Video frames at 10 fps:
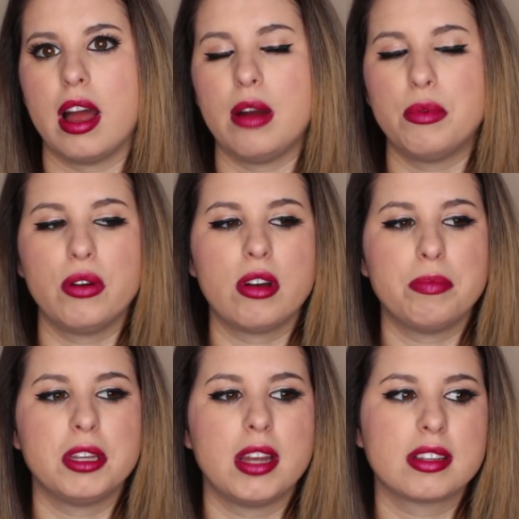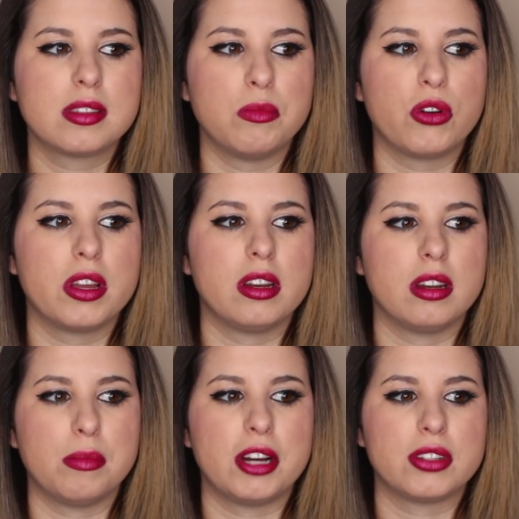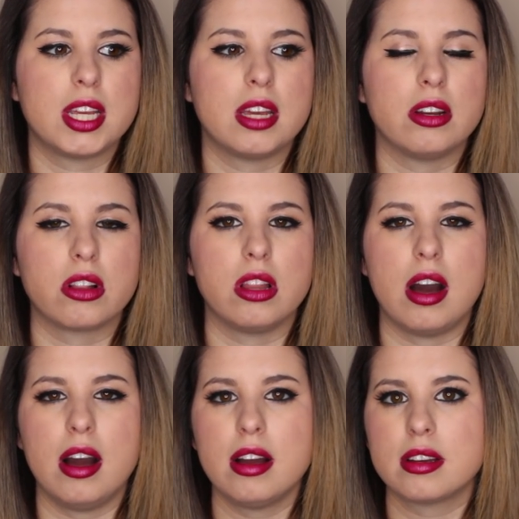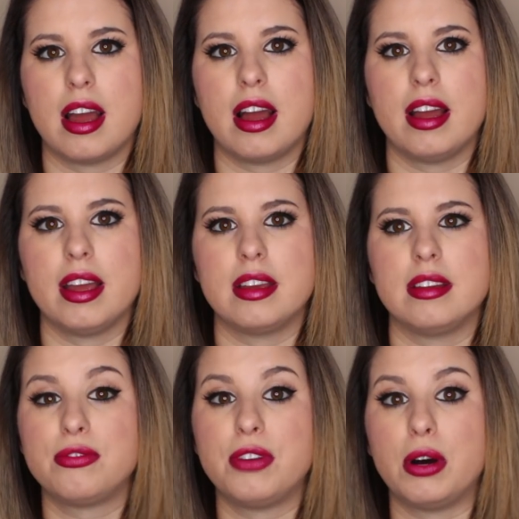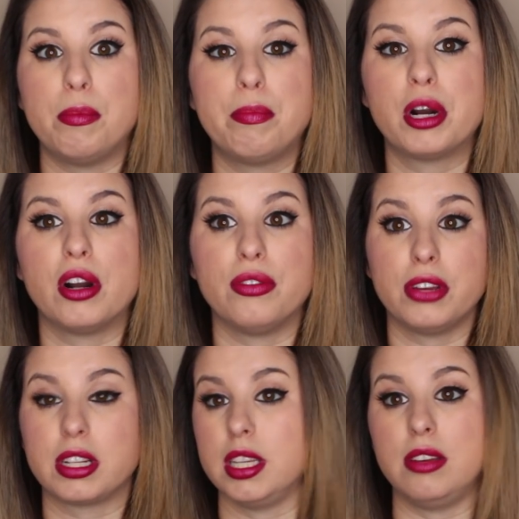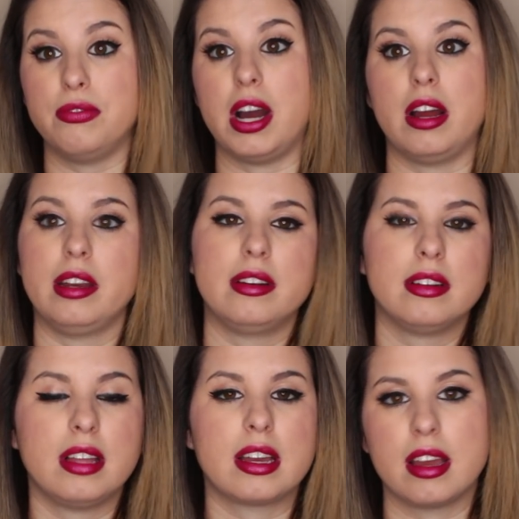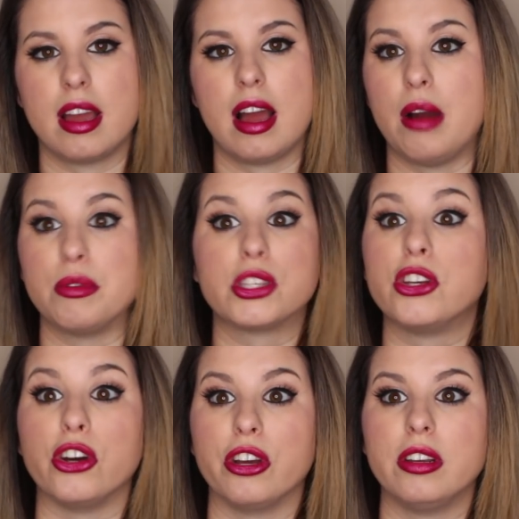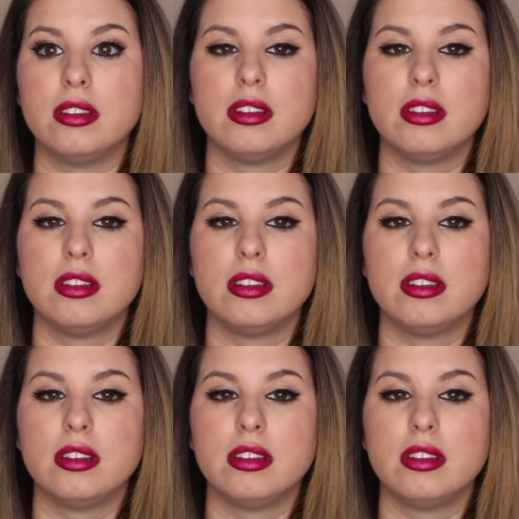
I woke up the next morning at about 10 o'clock. I felt perfectly fine. Like I was good.